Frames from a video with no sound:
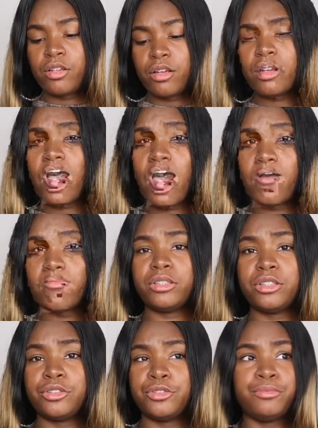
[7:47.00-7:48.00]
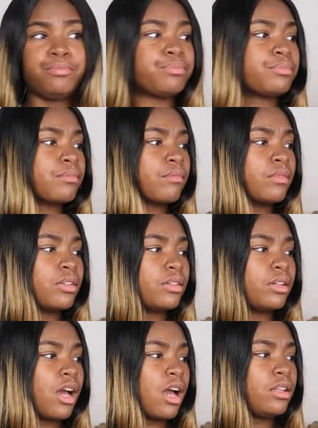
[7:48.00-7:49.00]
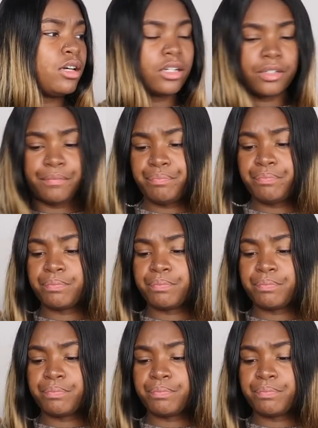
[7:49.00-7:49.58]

know how when you look,